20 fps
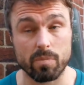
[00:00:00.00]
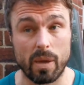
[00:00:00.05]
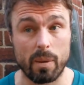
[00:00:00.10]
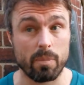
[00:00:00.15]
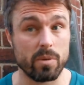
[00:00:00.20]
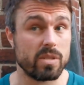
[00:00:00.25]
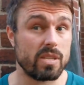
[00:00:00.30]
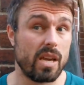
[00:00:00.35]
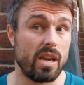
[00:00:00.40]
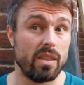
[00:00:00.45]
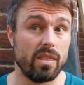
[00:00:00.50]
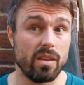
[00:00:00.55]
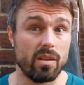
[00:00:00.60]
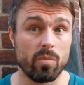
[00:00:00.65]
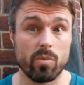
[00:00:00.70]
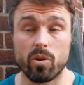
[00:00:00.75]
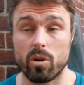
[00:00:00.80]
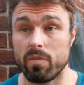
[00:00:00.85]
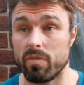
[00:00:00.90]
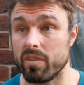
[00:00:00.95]
And people saying
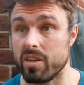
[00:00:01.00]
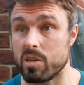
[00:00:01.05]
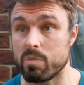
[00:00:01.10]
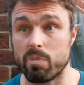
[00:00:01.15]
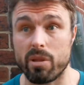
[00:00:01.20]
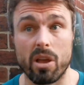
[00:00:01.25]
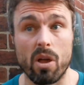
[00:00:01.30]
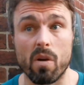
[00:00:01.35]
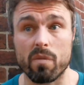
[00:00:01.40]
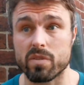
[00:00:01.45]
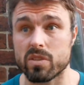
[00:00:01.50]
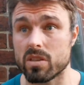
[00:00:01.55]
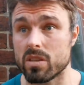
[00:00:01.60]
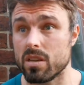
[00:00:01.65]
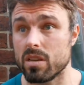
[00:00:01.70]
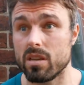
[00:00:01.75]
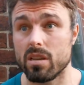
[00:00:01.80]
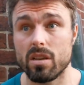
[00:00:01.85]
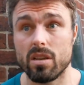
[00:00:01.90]
that we're going to finish playoffs.